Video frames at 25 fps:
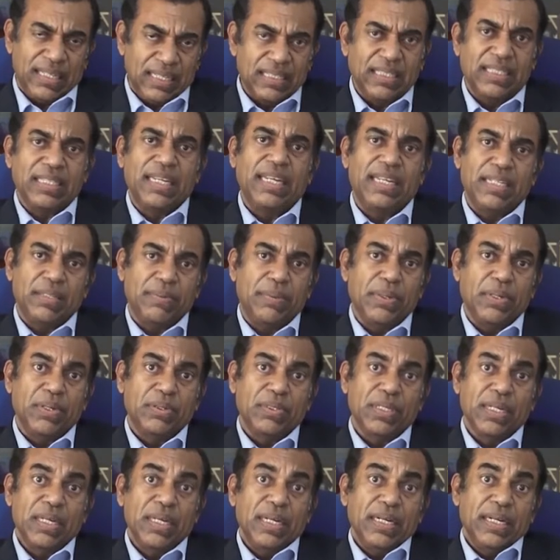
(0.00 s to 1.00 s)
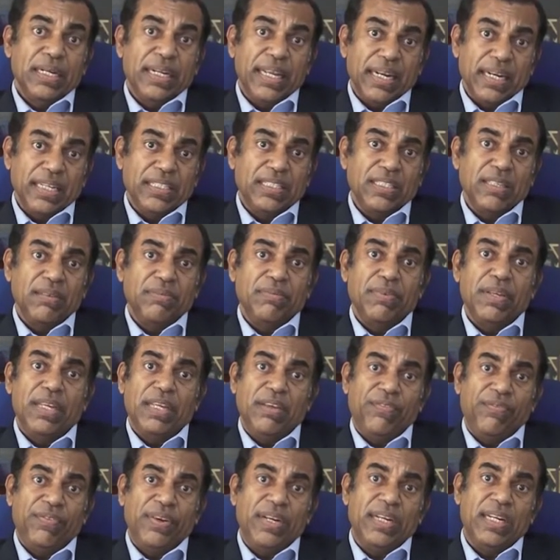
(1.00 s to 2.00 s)
a stage. Because terrorism,
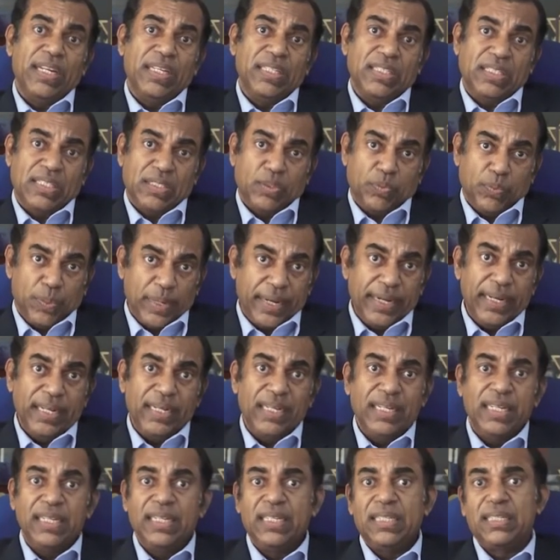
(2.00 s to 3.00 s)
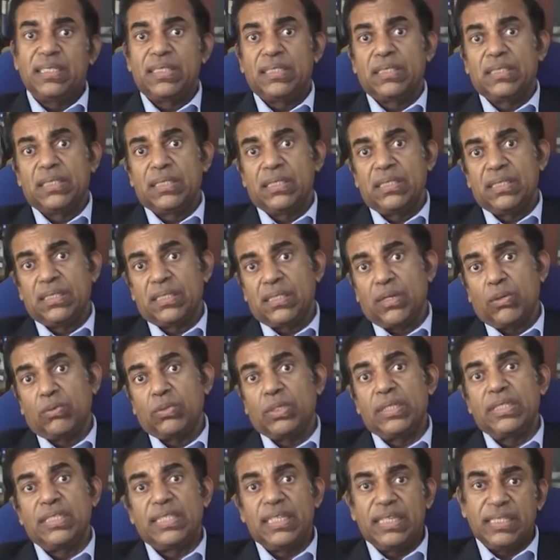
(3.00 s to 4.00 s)
if it is spreading in
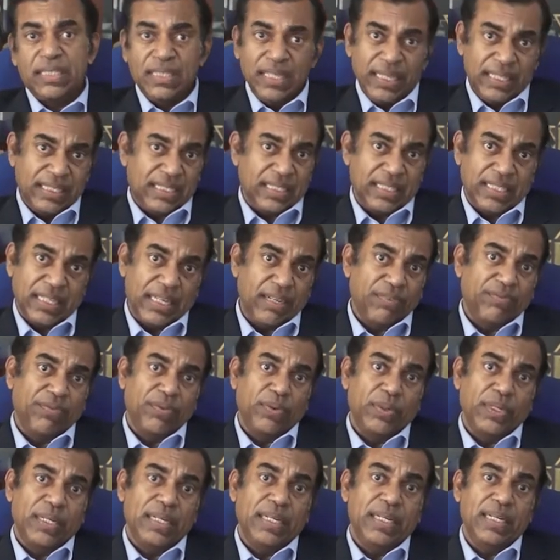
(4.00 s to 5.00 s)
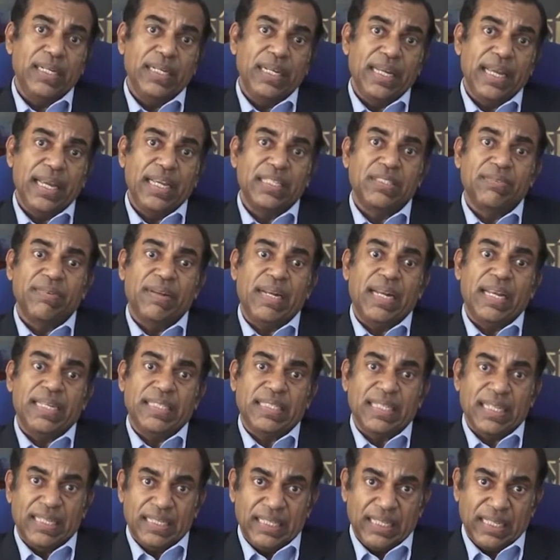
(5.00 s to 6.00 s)
Southeast Asia, it's a threat for India as well as
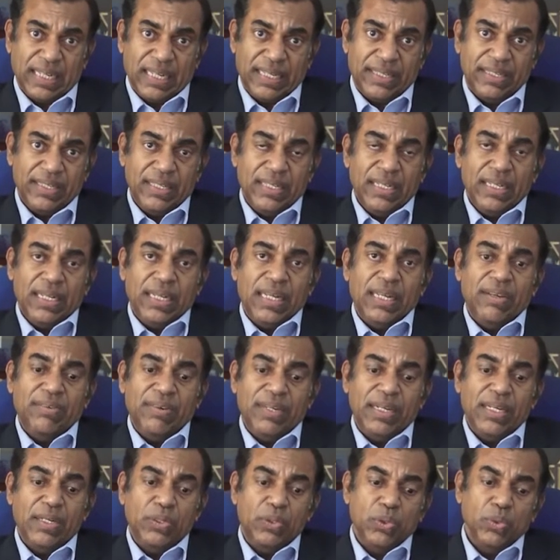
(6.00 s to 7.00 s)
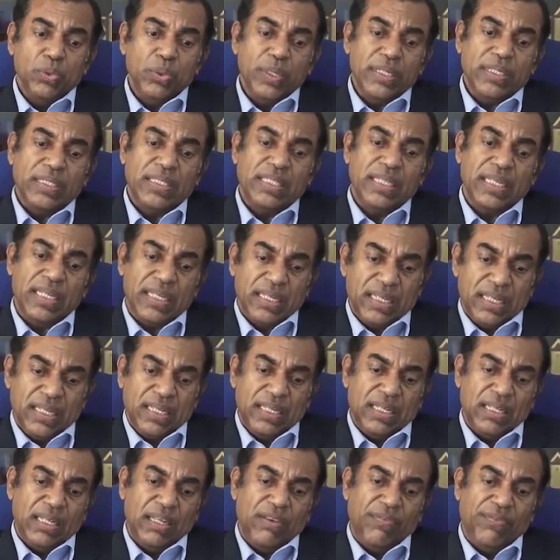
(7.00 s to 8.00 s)
the other country. Even in USA,
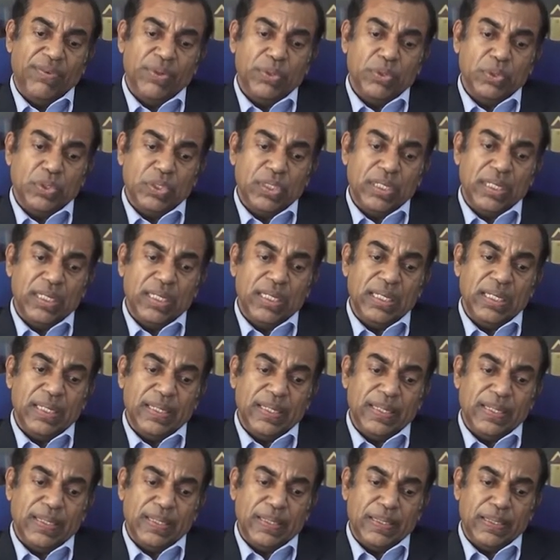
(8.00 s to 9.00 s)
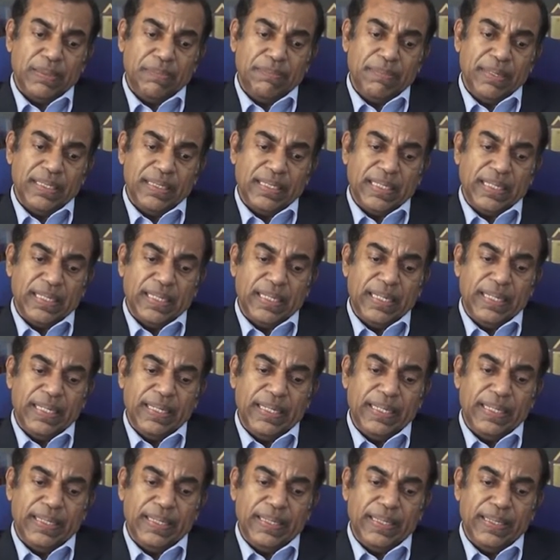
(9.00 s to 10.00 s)
if you see
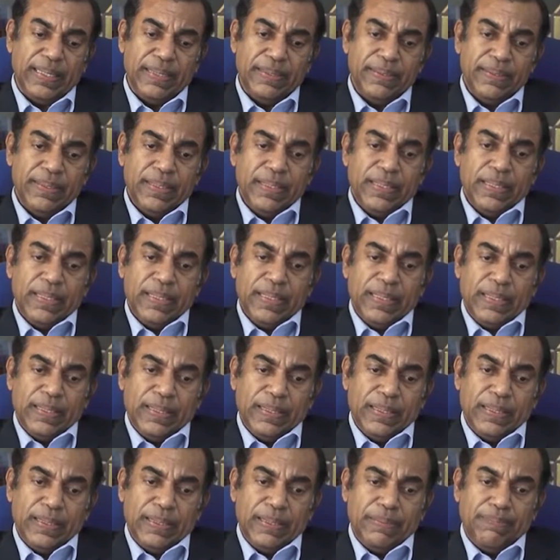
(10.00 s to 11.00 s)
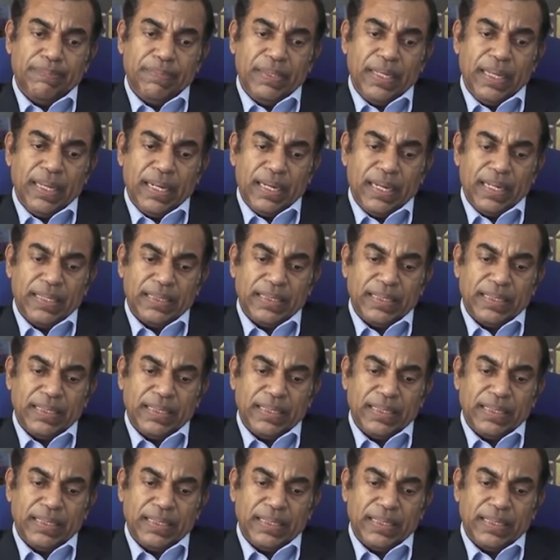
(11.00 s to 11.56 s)
there are